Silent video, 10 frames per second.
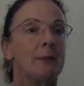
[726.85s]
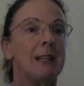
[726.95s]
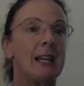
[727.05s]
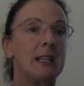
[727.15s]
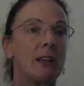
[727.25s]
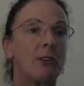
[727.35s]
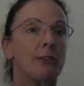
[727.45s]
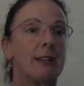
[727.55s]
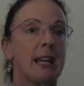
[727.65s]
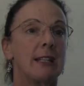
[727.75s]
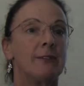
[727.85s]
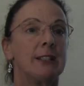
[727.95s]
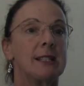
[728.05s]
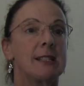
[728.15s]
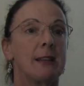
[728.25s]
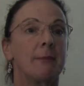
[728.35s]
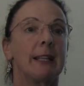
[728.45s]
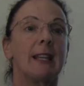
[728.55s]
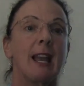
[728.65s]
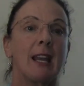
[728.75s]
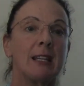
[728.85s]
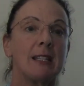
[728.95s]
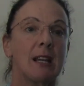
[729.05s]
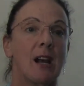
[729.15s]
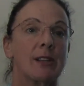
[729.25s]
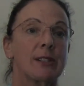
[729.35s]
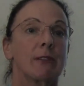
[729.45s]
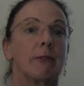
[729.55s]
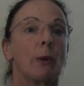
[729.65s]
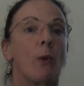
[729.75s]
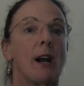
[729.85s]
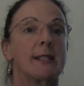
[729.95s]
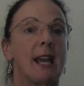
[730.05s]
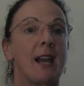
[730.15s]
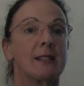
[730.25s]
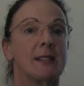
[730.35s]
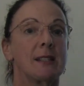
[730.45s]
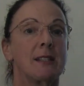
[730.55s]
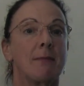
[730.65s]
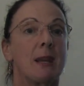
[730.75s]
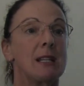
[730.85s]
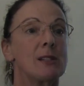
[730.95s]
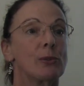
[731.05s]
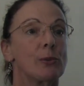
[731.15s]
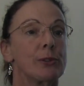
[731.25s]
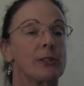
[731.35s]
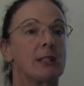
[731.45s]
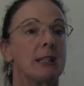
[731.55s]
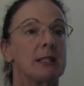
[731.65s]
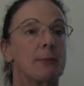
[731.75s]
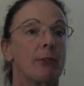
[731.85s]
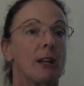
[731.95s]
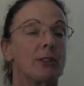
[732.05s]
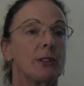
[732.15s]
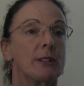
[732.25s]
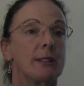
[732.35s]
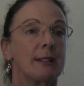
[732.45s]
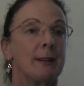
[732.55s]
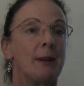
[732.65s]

Planning and creatively assembling any task requires access to many sources and inspirations.